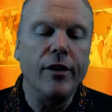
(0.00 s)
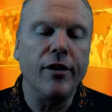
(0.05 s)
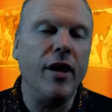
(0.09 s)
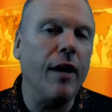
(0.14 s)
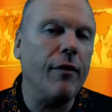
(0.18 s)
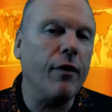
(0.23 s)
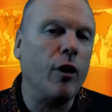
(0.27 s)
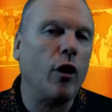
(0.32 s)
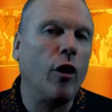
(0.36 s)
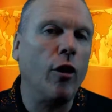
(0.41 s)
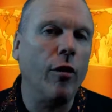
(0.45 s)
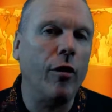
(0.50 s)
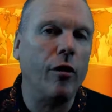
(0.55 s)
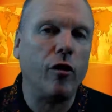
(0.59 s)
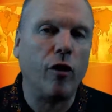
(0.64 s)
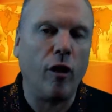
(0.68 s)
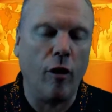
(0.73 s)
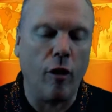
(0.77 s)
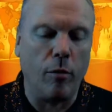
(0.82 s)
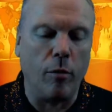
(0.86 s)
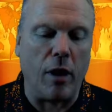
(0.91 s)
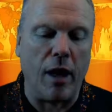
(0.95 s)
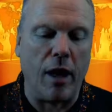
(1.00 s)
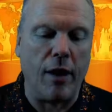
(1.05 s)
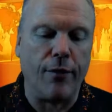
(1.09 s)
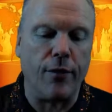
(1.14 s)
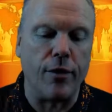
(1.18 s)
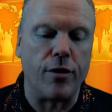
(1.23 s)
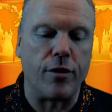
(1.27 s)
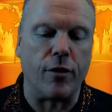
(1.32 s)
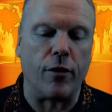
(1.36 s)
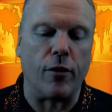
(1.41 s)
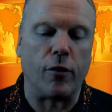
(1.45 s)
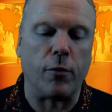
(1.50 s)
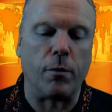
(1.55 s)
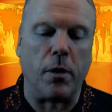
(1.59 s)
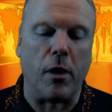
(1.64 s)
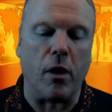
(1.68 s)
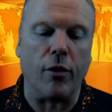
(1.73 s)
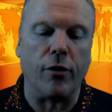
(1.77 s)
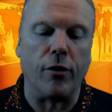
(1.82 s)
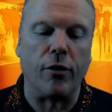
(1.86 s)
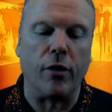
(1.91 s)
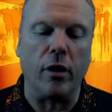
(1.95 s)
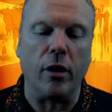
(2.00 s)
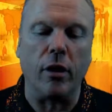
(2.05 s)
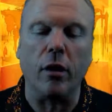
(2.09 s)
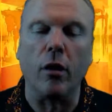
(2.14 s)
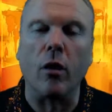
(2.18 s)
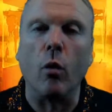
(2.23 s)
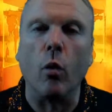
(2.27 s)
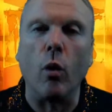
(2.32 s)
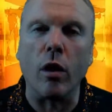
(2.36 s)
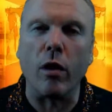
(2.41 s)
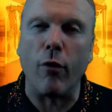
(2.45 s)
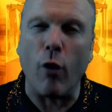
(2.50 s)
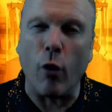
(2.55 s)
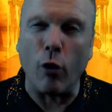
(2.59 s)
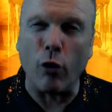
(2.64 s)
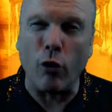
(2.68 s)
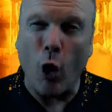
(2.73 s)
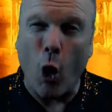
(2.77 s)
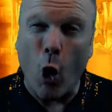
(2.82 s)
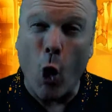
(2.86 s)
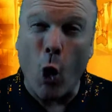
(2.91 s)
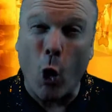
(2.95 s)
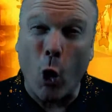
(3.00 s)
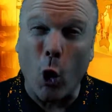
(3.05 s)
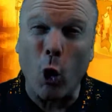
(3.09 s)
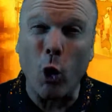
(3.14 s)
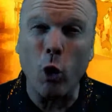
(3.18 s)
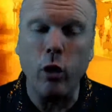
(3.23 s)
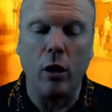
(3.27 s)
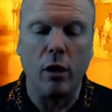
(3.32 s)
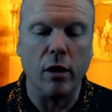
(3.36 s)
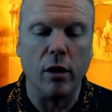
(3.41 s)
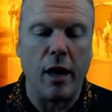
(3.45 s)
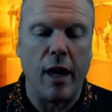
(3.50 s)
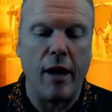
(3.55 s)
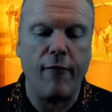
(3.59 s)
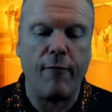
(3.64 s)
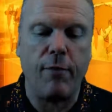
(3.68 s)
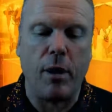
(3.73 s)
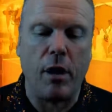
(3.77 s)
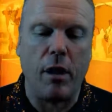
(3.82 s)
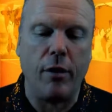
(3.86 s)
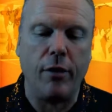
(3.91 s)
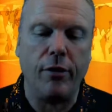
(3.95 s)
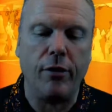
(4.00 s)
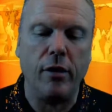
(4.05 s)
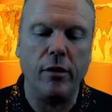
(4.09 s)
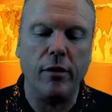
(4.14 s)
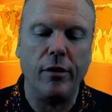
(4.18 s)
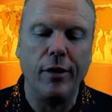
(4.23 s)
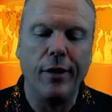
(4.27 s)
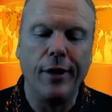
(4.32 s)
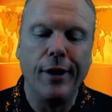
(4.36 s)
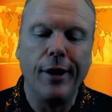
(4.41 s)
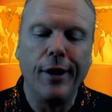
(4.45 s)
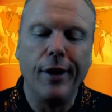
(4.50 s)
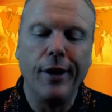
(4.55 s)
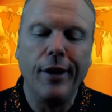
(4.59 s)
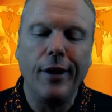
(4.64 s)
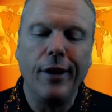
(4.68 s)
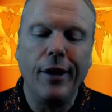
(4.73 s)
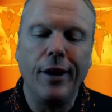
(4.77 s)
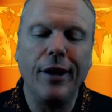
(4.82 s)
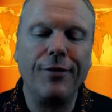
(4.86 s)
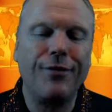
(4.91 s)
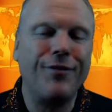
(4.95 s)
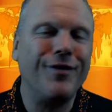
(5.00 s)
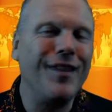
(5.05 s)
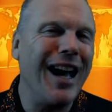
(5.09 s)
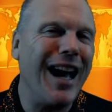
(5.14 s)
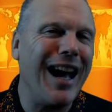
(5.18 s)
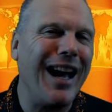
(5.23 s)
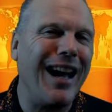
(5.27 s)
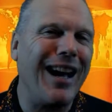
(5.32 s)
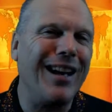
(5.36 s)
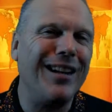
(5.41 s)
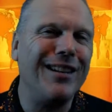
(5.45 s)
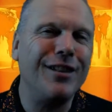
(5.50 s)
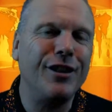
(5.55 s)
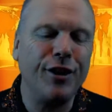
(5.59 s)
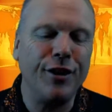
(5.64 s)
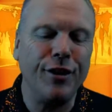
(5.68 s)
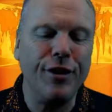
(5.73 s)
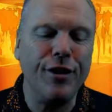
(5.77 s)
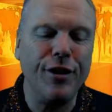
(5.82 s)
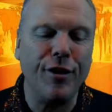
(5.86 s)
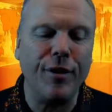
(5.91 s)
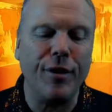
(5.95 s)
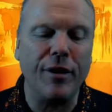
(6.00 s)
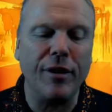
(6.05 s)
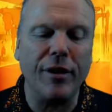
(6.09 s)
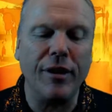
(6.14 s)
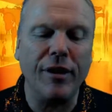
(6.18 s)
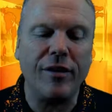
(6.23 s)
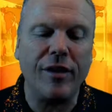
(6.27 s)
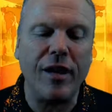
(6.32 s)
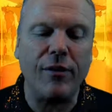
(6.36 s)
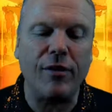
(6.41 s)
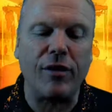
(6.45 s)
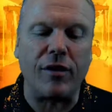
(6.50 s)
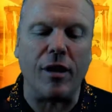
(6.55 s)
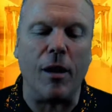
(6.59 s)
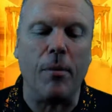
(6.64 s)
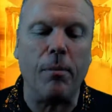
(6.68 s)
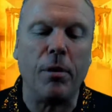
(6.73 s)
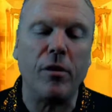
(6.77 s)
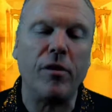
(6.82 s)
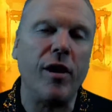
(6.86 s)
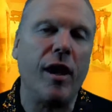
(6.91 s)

Do you have a current term life insurance policy, one of those old life policies? If not, shouldn't you at least have some